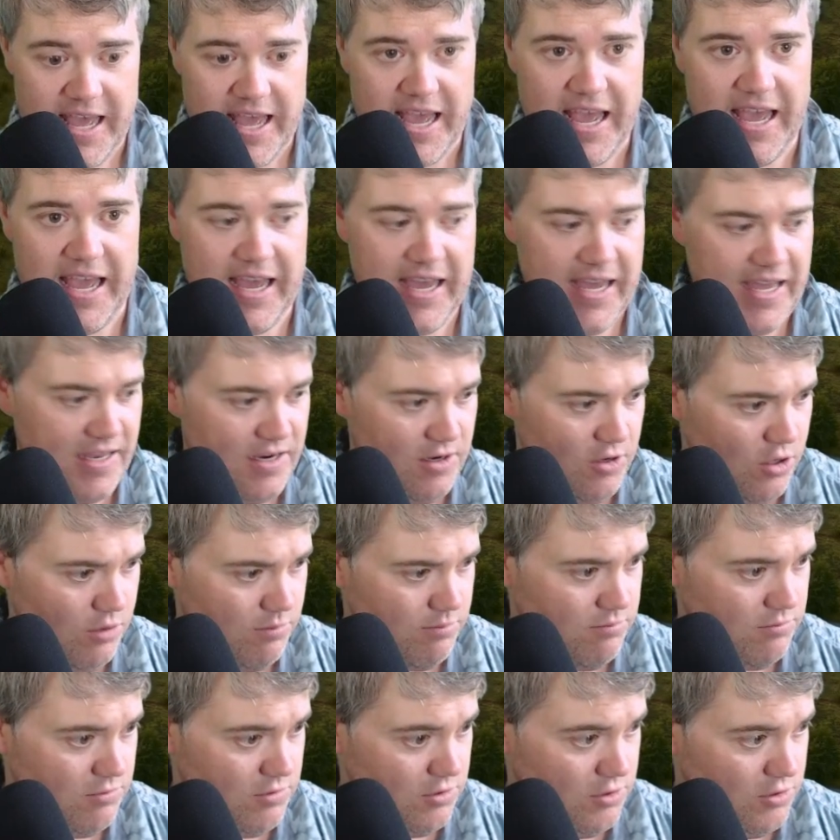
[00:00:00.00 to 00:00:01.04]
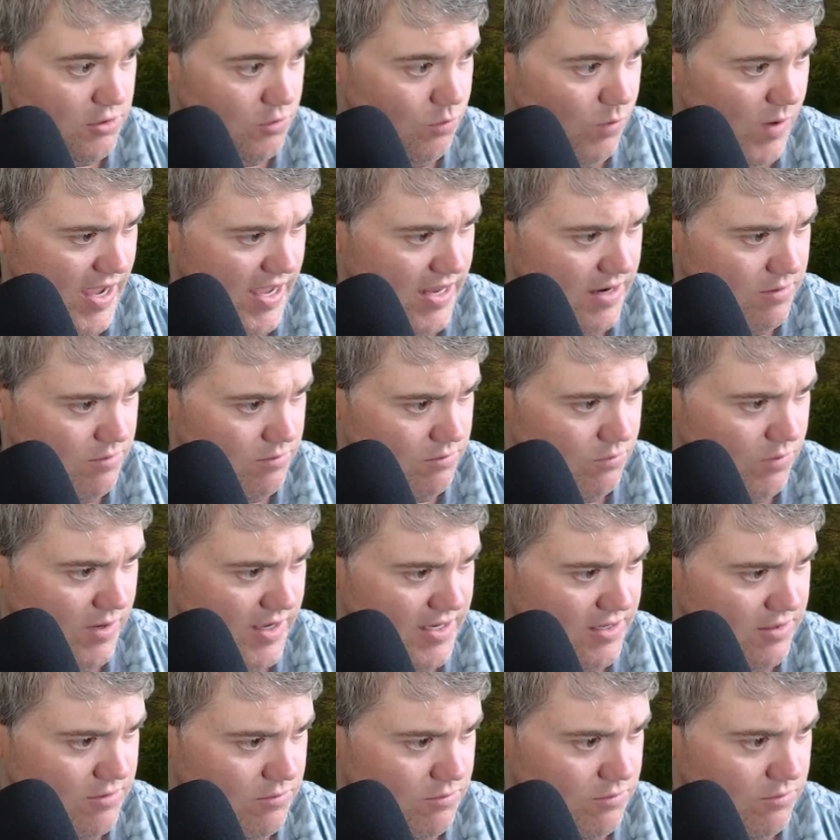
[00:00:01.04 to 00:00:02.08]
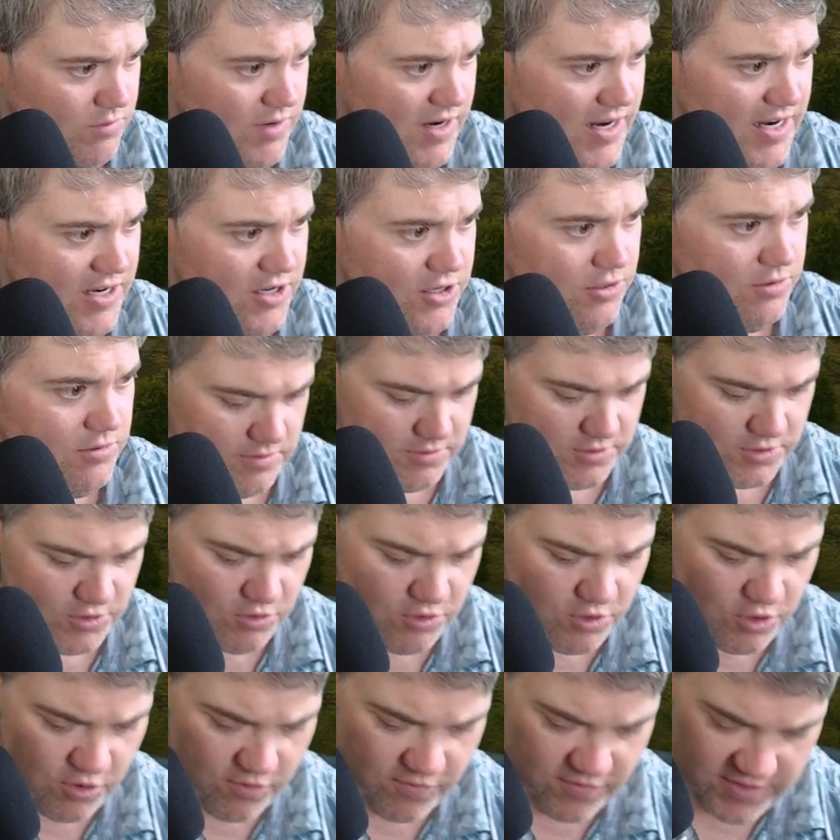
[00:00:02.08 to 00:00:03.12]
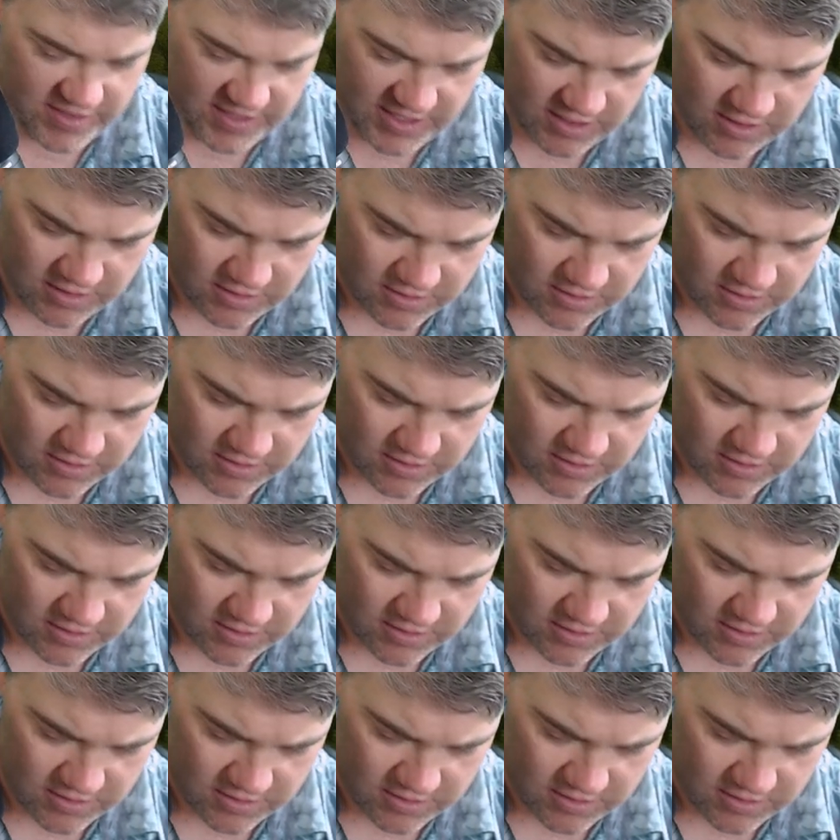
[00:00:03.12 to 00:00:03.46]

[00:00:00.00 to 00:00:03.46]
And, oh, wait, what did I do? Don't go over there.